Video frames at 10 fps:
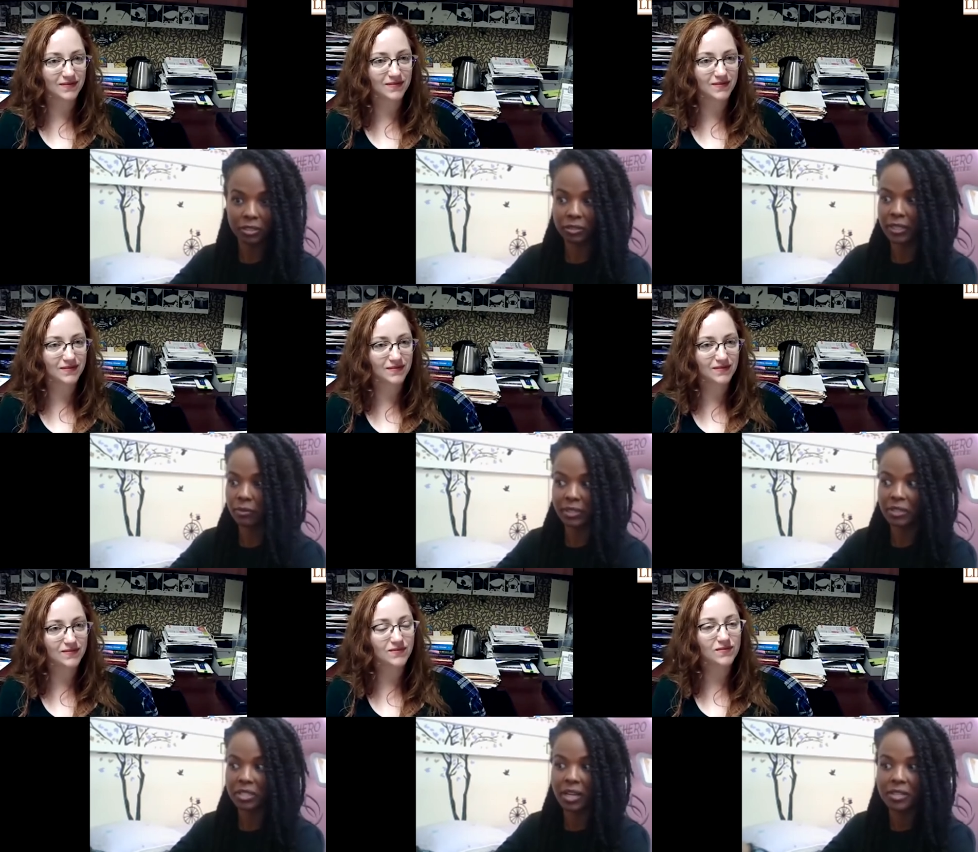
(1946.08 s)
Speaker 1: like
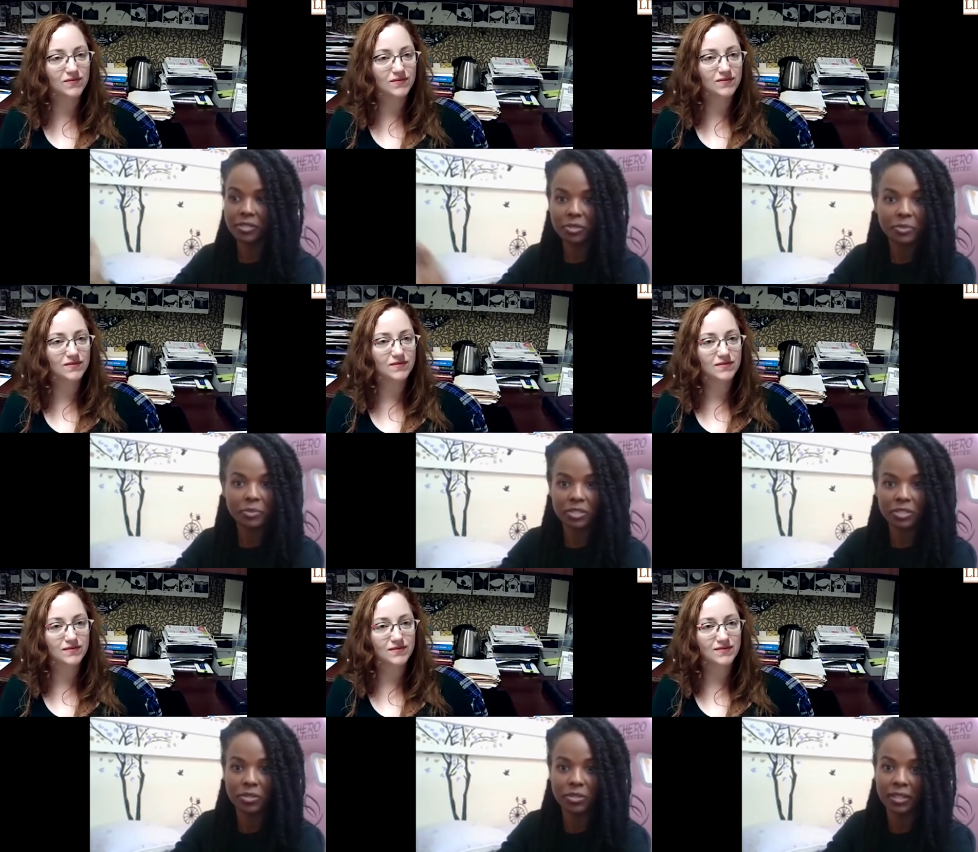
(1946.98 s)
without the costumes the
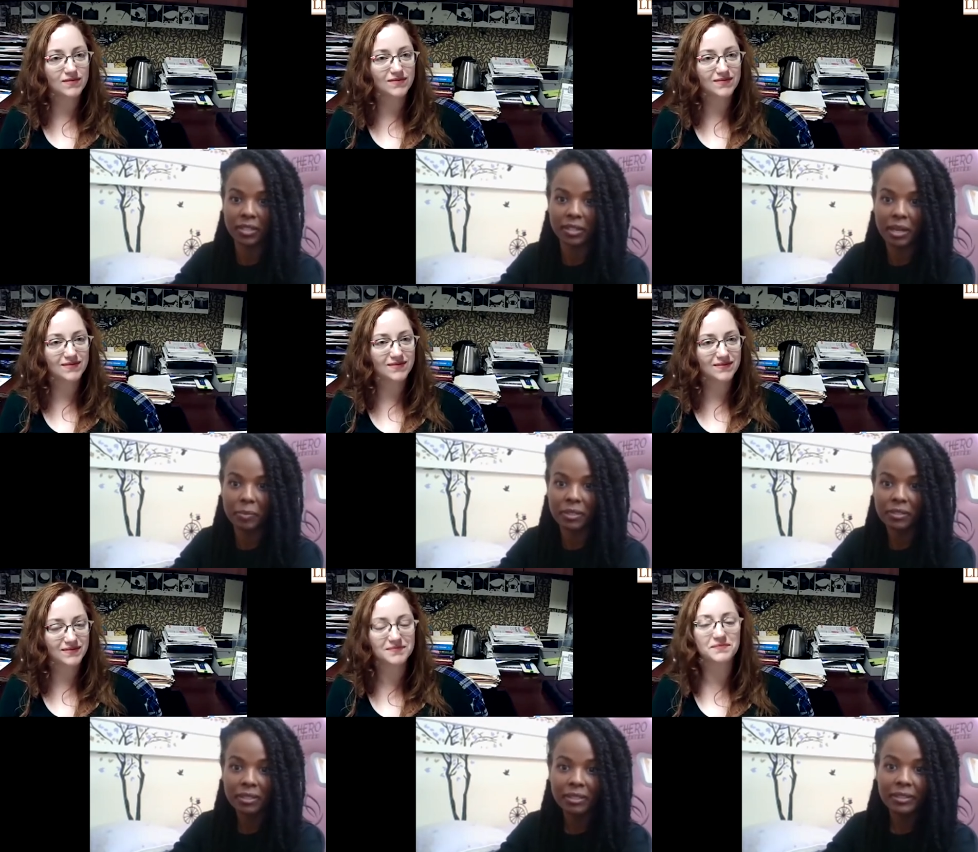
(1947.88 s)
show's not going to happen
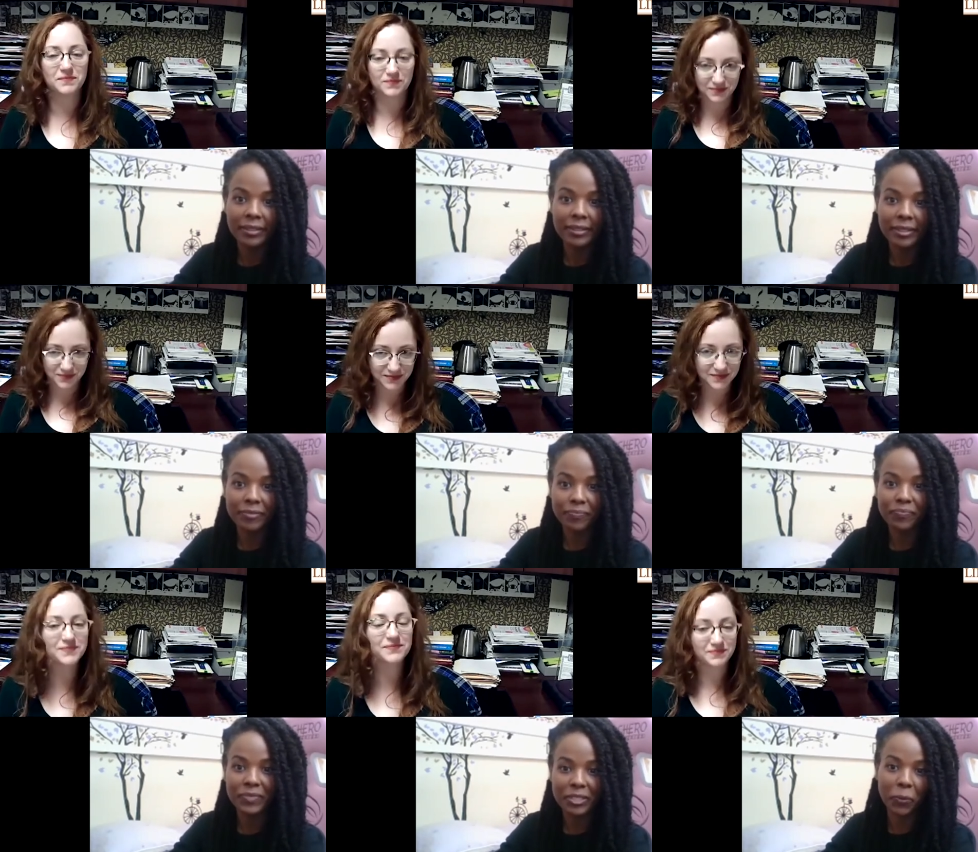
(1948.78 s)
mm.
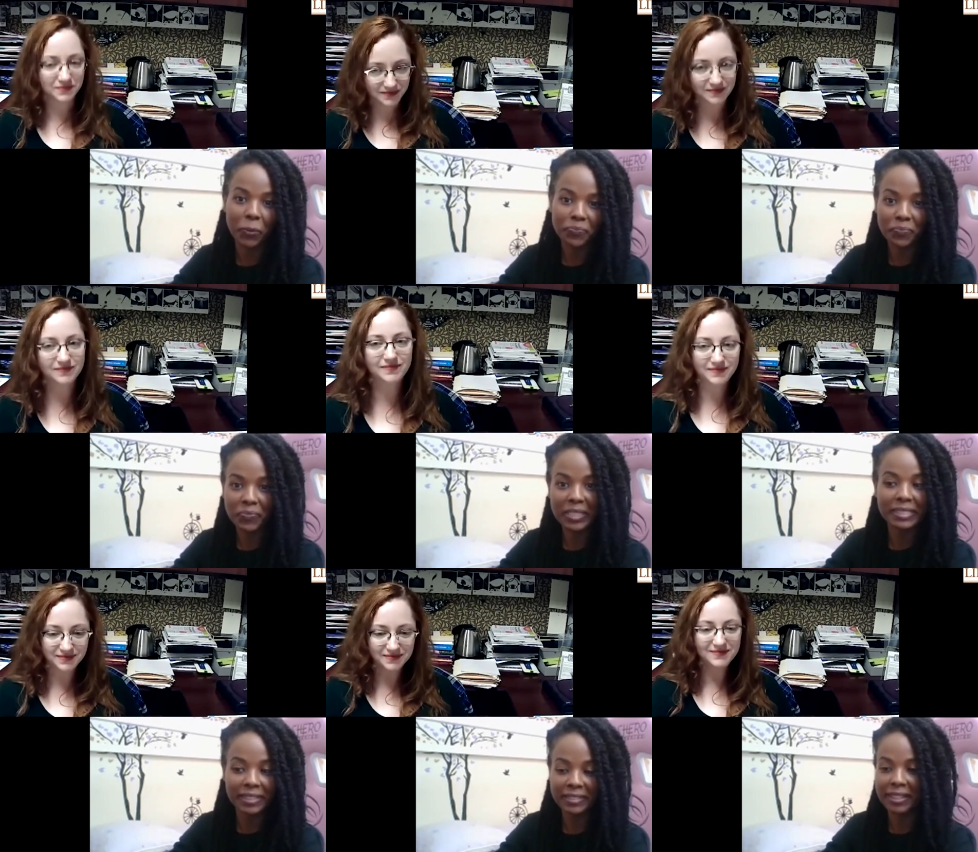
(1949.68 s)
you know things
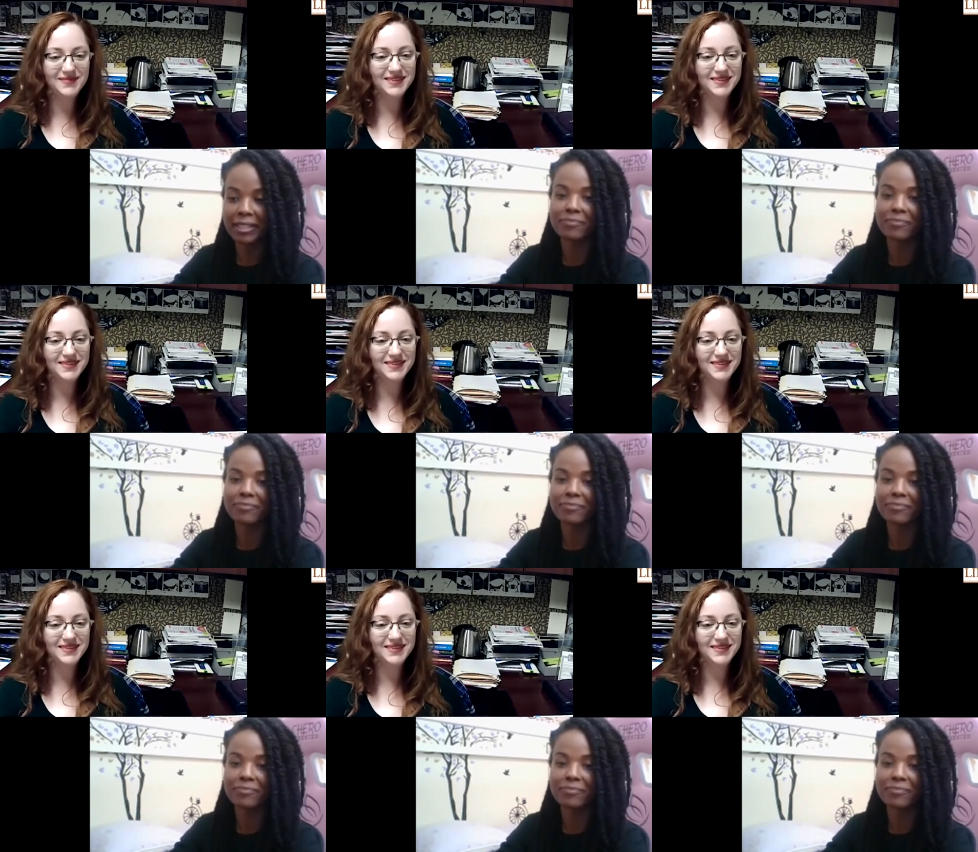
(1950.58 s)
like that